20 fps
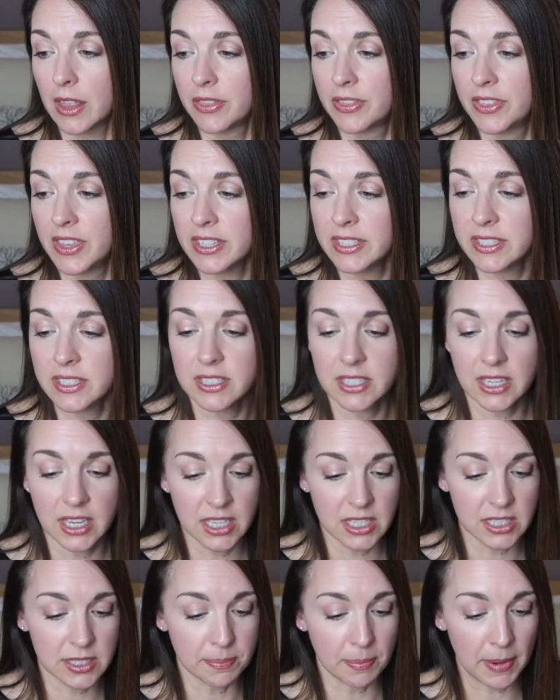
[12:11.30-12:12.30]
this
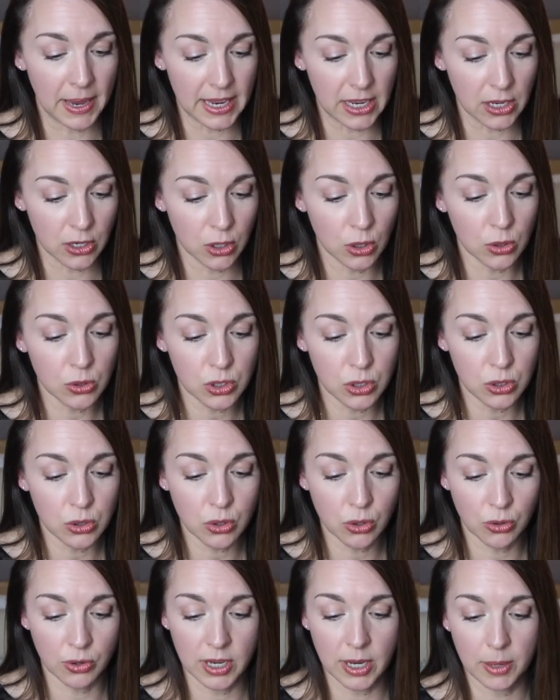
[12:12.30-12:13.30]
is my go-to
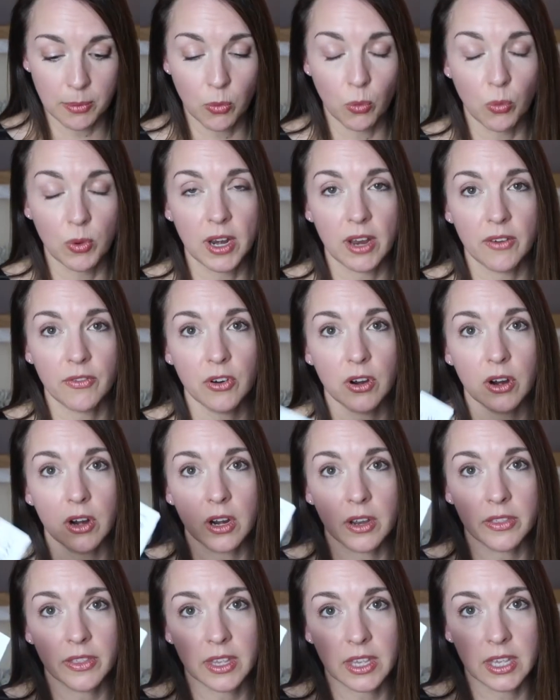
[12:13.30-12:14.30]
cream
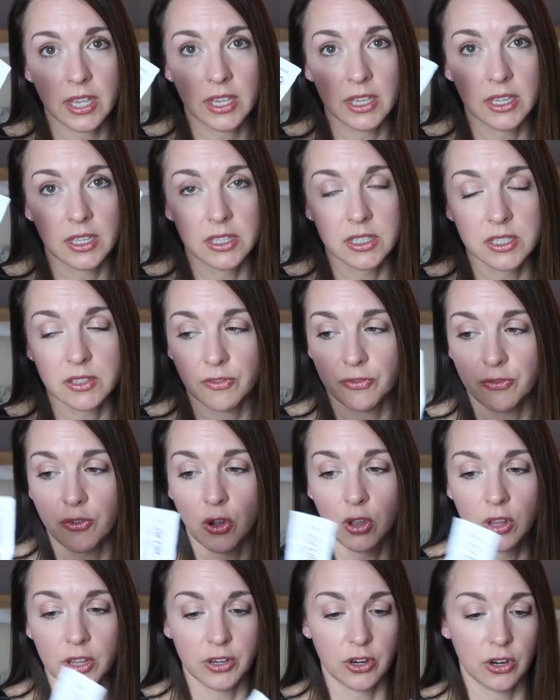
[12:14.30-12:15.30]
whenever the kids
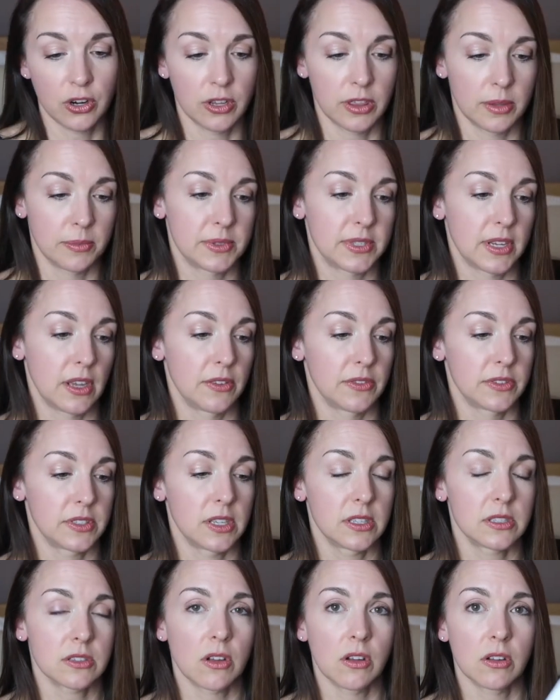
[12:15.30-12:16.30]
fall and hurt themselves.
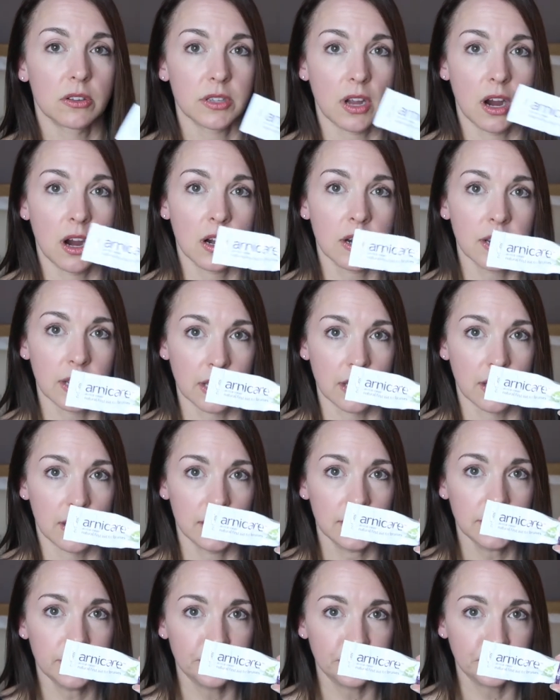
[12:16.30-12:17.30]
It's called
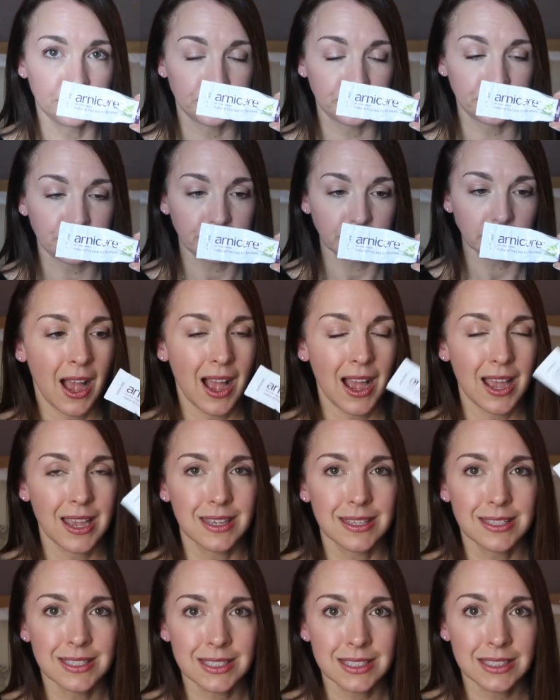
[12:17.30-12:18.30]
Arnica.
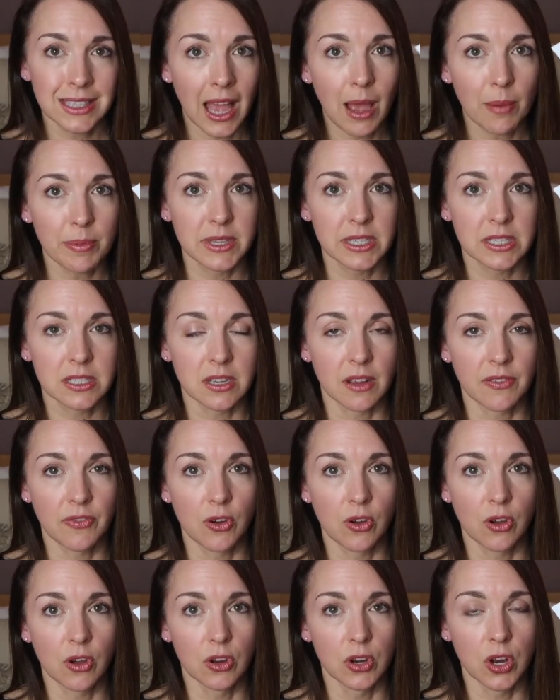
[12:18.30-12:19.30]
I slap the stuff
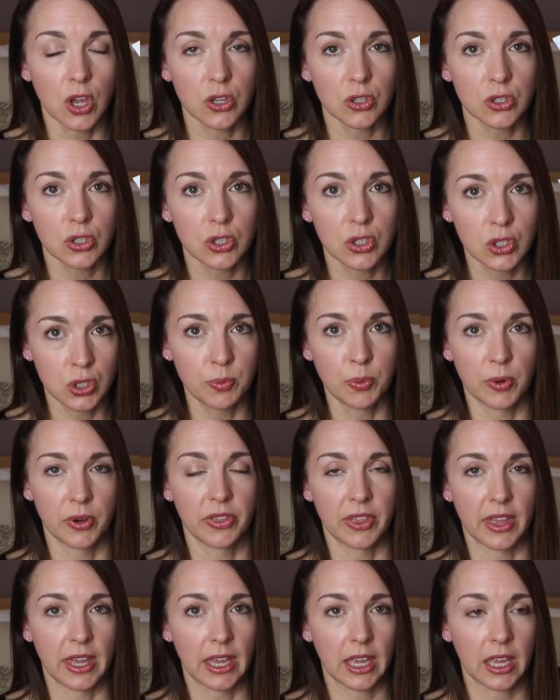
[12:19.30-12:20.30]
on super
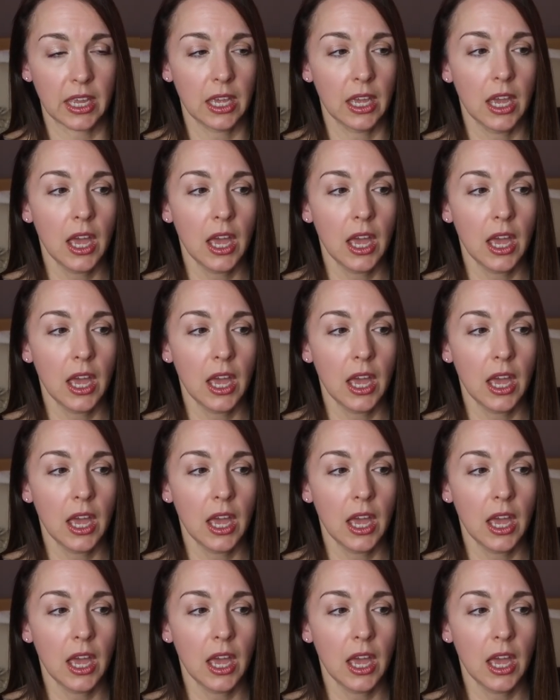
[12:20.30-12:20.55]
thick.